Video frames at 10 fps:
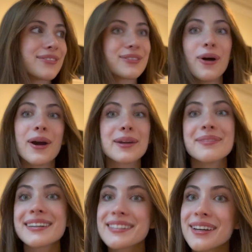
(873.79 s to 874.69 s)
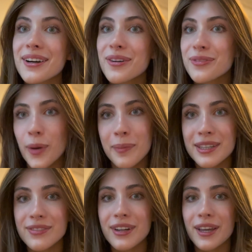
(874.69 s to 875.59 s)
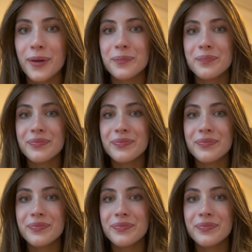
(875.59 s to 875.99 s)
talking to myself, filming this video,